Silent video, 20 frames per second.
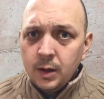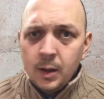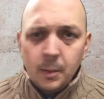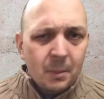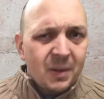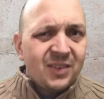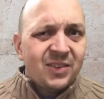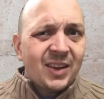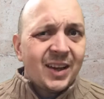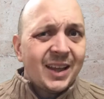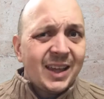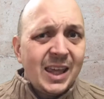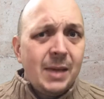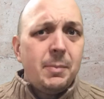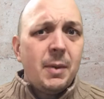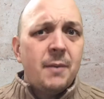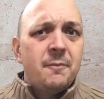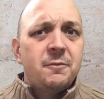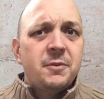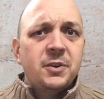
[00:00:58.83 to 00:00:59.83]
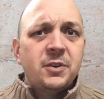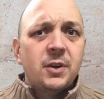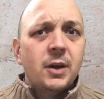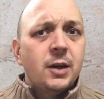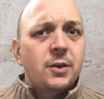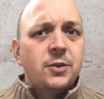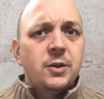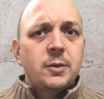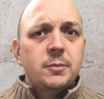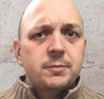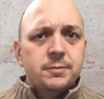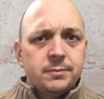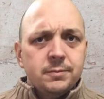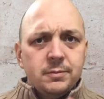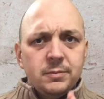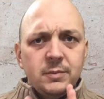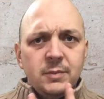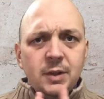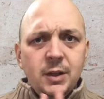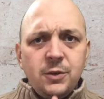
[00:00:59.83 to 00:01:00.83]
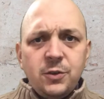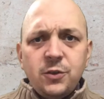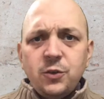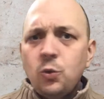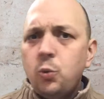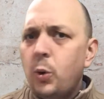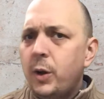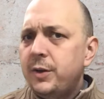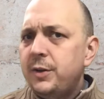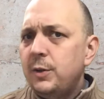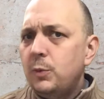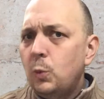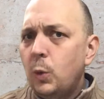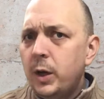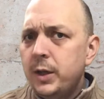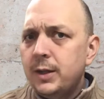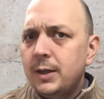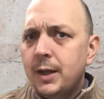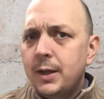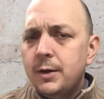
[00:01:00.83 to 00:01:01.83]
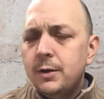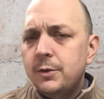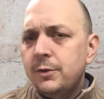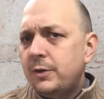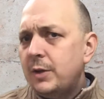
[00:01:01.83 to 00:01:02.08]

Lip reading: But as I keep emphasizing, it's 21 letters,